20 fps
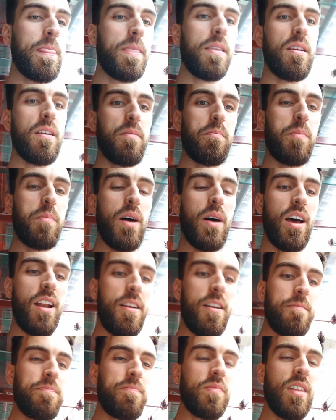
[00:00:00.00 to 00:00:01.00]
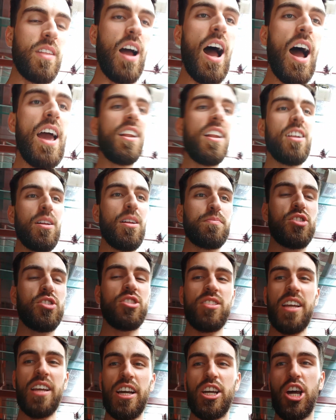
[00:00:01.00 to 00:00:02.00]
But I ended up just
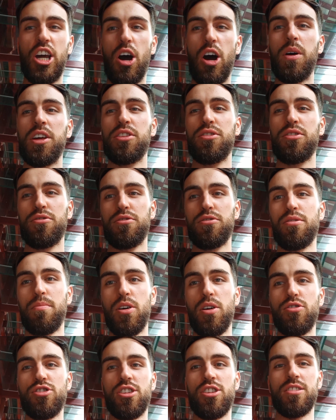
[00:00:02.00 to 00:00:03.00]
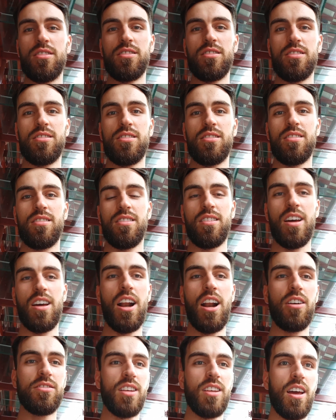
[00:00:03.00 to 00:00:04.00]
like going through the motions. And I
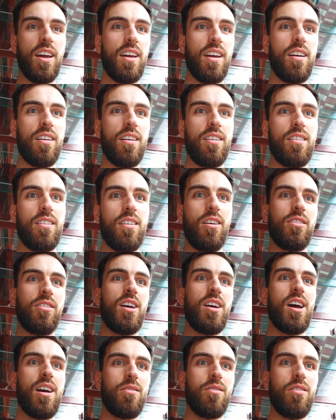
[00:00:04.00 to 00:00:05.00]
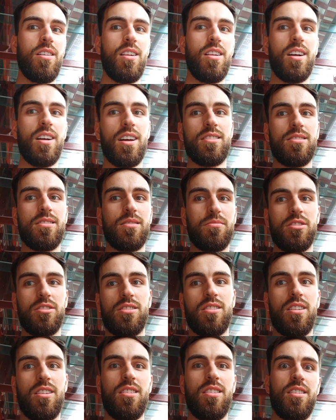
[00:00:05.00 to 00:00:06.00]
was like, okay, well, I guess I'm just
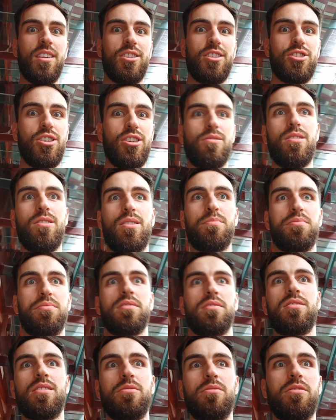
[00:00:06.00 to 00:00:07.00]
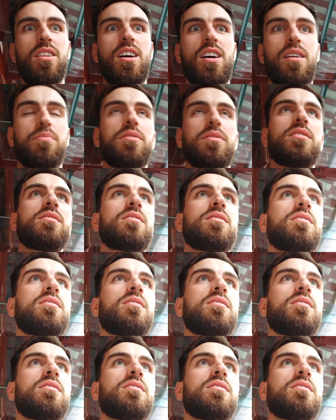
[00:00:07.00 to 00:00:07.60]
gonna like show up and see what happens.